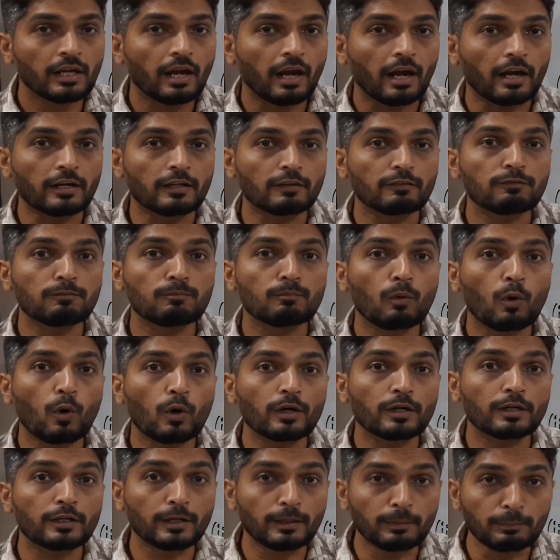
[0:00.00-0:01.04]
and if
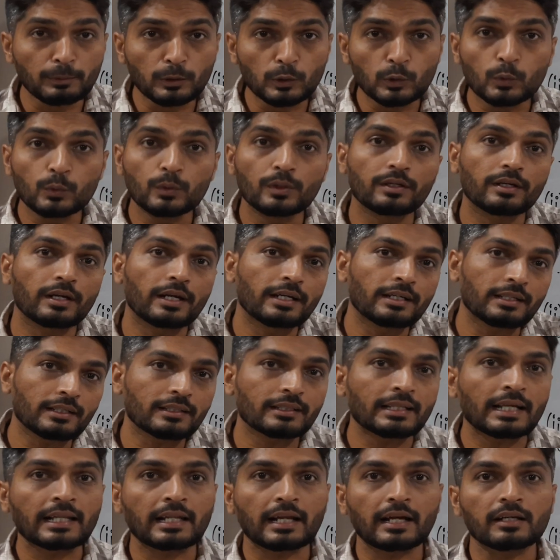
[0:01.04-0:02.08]
mod w greater
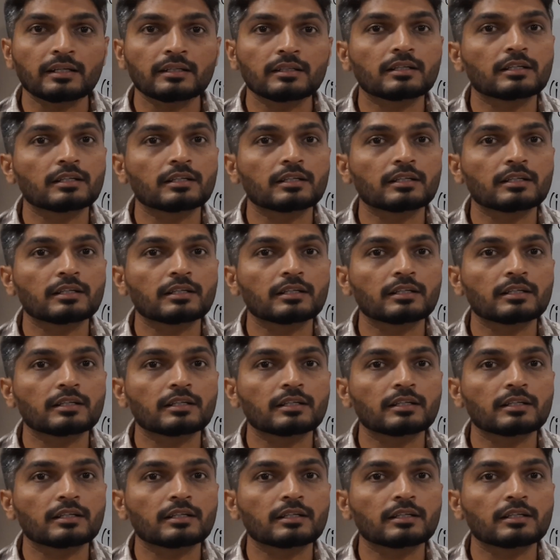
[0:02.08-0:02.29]
than r,